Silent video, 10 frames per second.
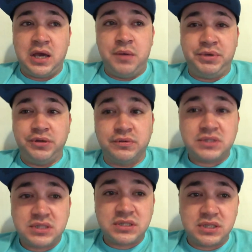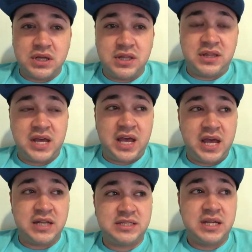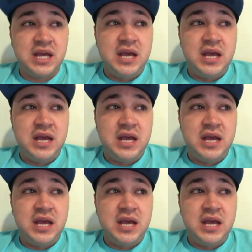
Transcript: abuse that